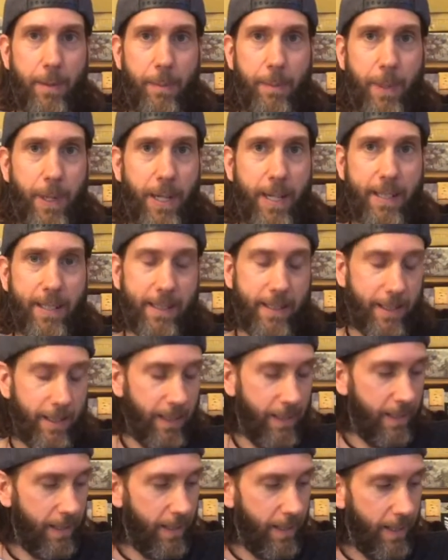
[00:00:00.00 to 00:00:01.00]
Boston,
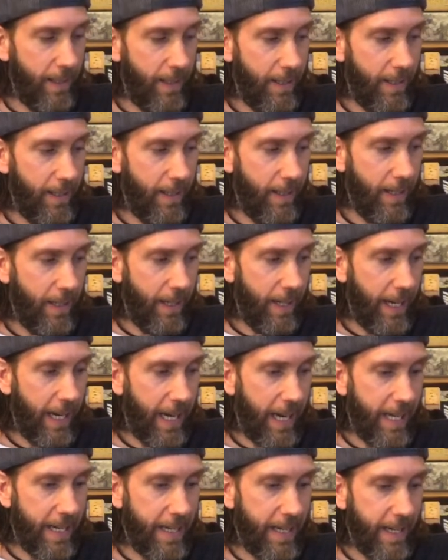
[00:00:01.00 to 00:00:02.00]

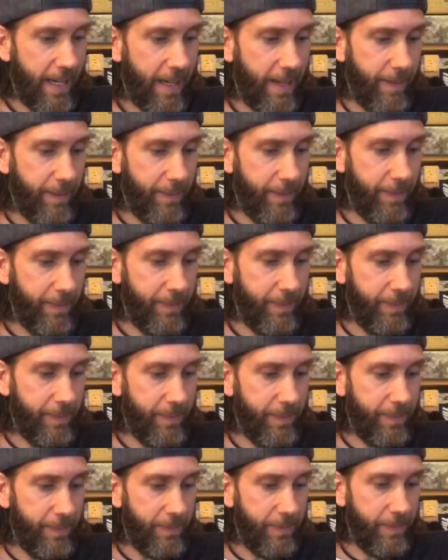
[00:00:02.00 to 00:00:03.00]
and
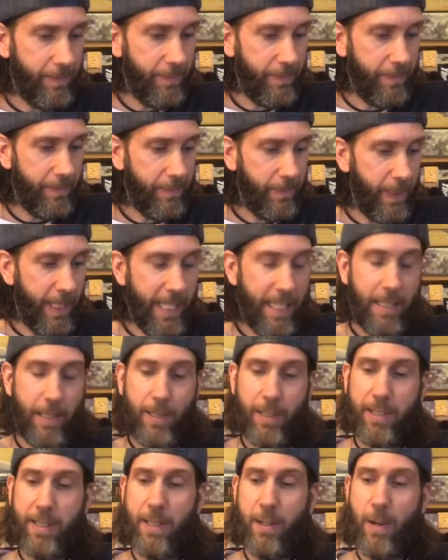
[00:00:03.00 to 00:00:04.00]
we didn't
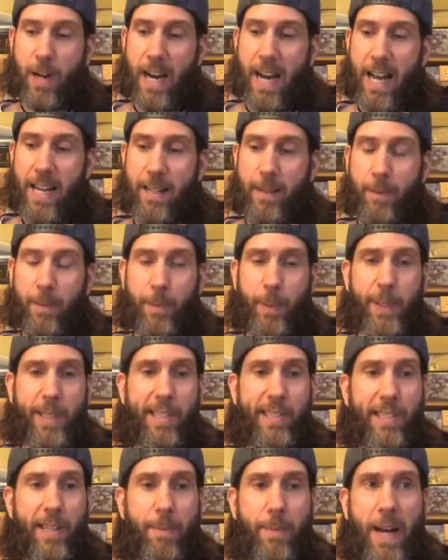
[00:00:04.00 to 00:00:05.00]
look so hot, but
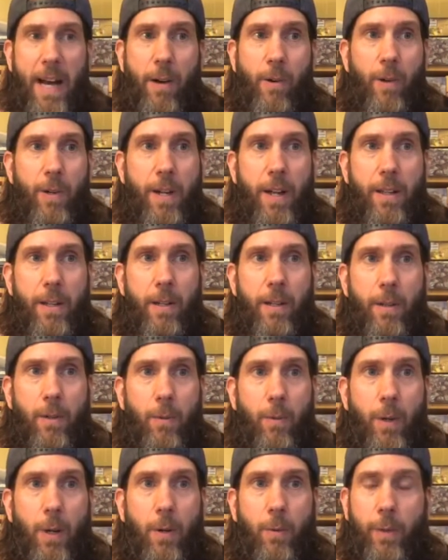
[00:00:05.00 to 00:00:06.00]
somehow or another,
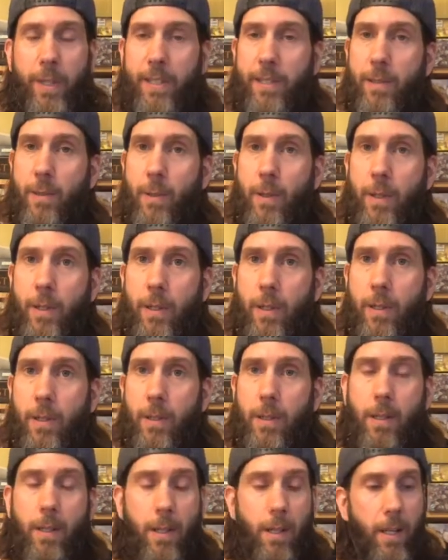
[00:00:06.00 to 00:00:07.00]
well, we scored a
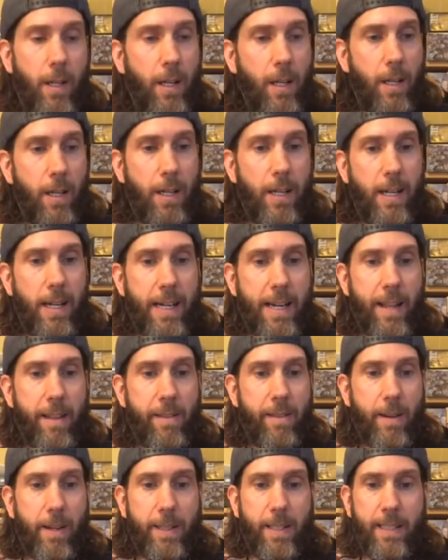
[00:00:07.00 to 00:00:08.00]
goal. And I
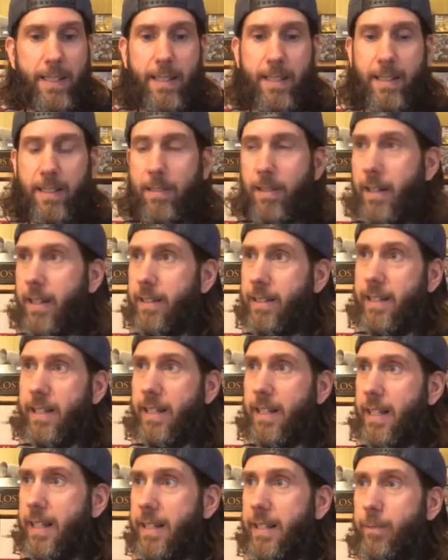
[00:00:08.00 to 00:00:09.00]
thought, this is crazy.
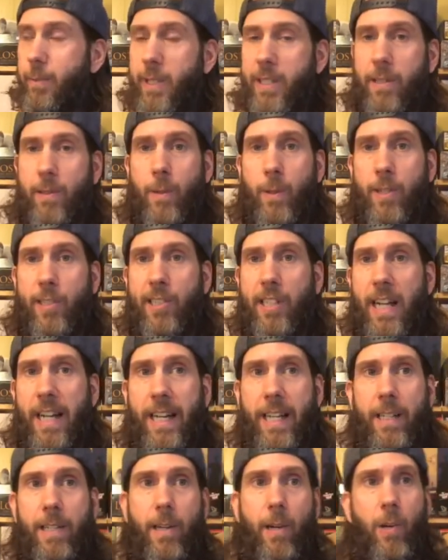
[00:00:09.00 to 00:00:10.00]
And then we scored a
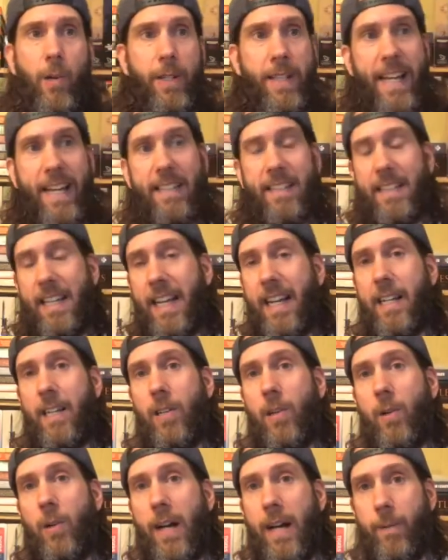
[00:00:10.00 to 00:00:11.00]
second goal, and that second
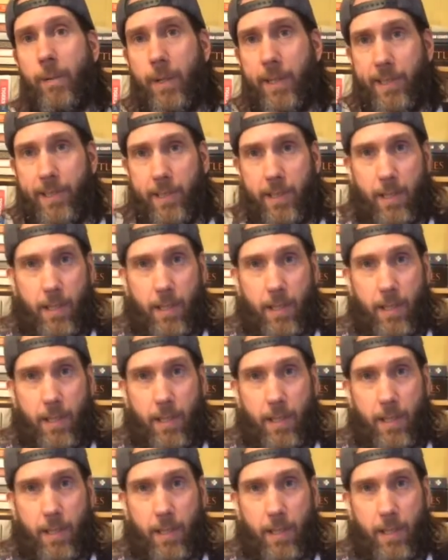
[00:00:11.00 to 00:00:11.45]
goal, I was